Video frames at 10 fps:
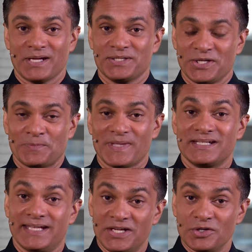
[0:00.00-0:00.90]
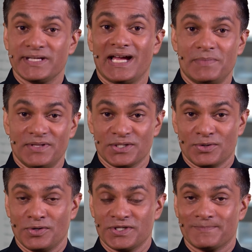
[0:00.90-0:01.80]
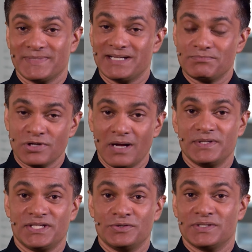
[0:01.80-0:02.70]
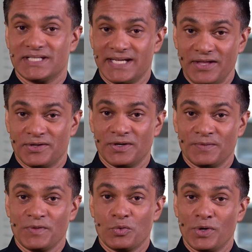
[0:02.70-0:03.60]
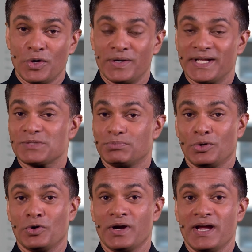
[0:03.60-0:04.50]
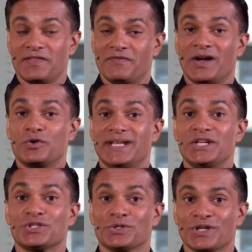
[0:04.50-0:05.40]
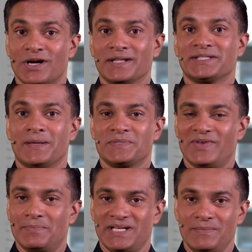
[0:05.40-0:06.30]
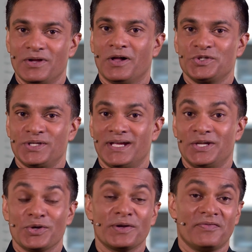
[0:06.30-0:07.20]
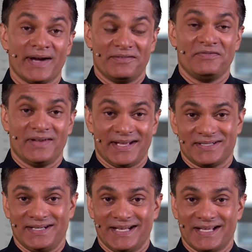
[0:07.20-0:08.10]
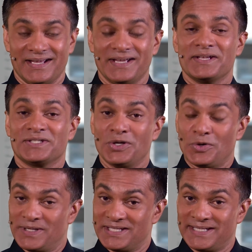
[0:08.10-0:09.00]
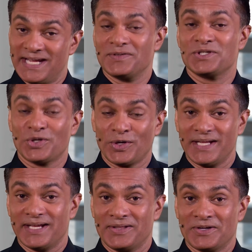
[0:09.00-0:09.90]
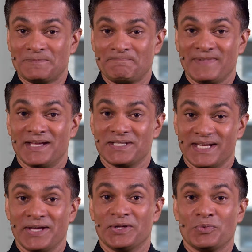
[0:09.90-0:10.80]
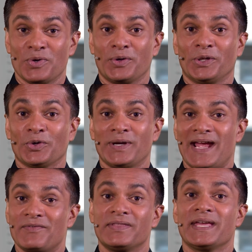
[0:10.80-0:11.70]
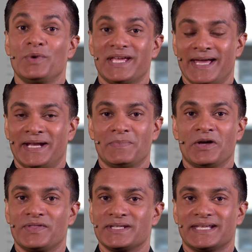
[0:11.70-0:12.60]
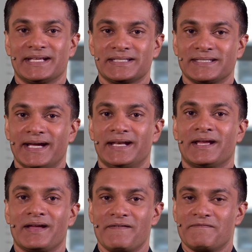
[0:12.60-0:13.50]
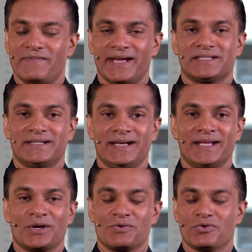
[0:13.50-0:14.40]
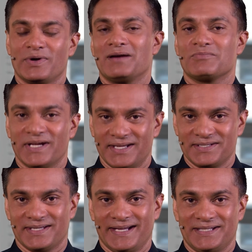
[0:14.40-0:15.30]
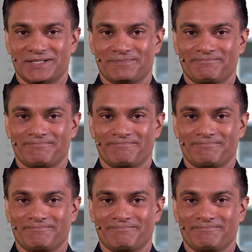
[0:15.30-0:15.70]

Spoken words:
So, take your time in this course, and I promise you, together, we're going to explore the foundational concepts of epidemiology, and you're going to find it fascinating. So, let's take this journey together, and together, we're going to learn everything we can about this exciting, fascinating, groundbreaking science.